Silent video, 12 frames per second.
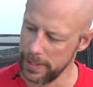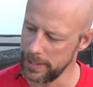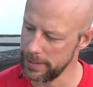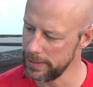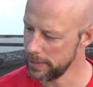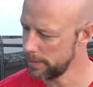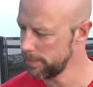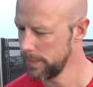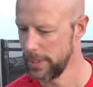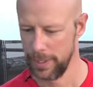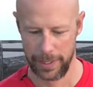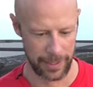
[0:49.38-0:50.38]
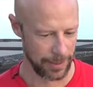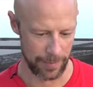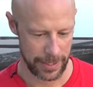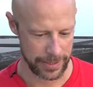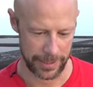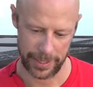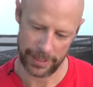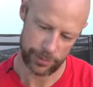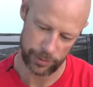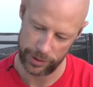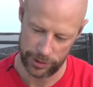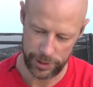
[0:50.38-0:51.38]
And um, basically, I
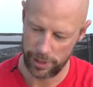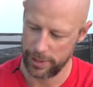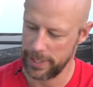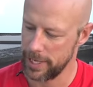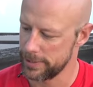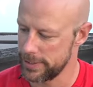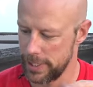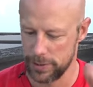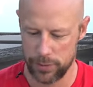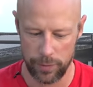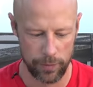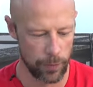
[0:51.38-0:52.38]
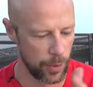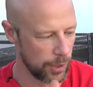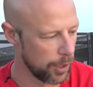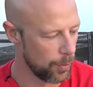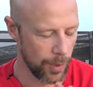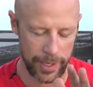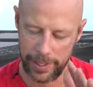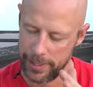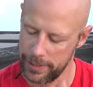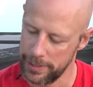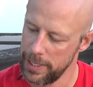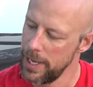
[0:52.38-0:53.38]
guess we'll just start at the outside and sort of work our
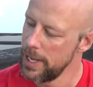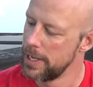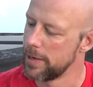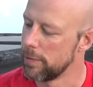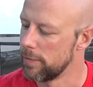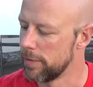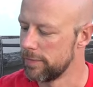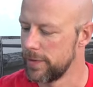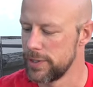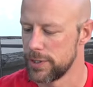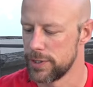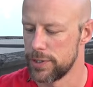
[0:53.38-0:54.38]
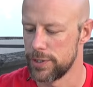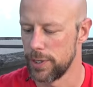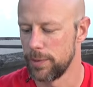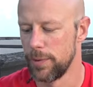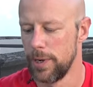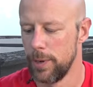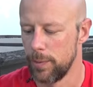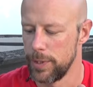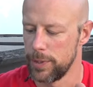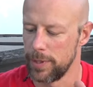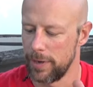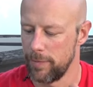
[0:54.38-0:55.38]
way in over the features. So we
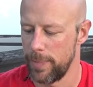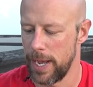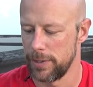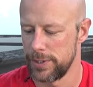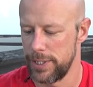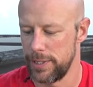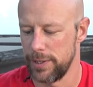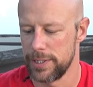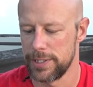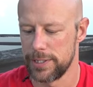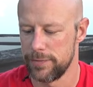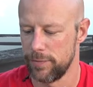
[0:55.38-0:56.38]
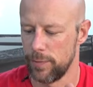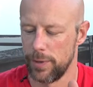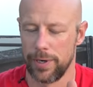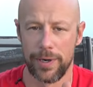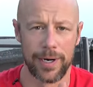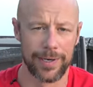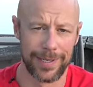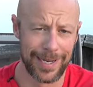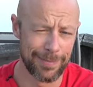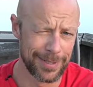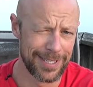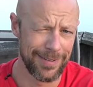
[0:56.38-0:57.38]
do have a pouch here. This is for,
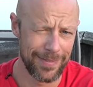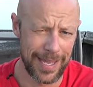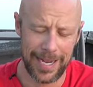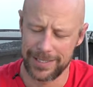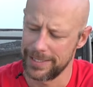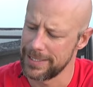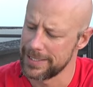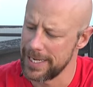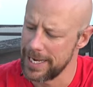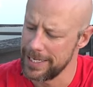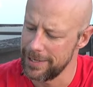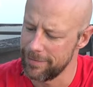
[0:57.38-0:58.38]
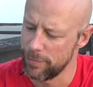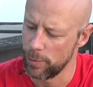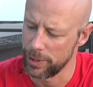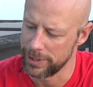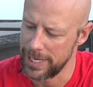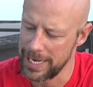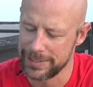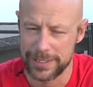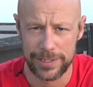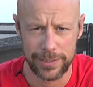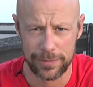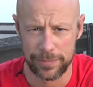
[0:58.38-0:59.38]
I believe they actually designed it for
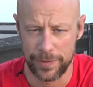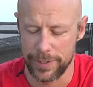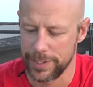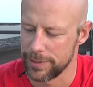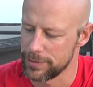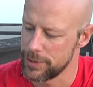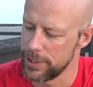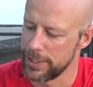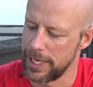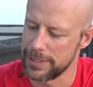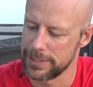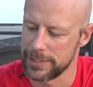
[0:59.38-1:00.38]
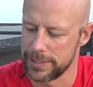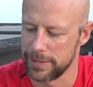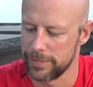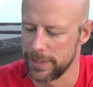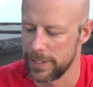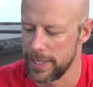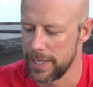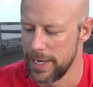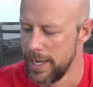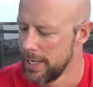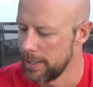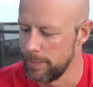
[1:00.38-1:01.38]
glasses. So for, you know, shooting glasses and stuff like that.
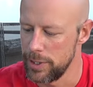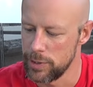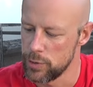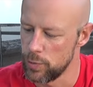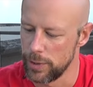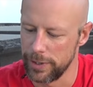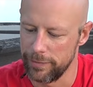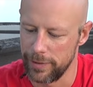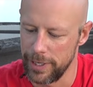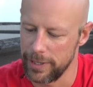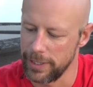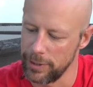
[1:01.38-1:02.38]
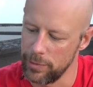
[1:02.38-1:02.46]
It can be used really for anything.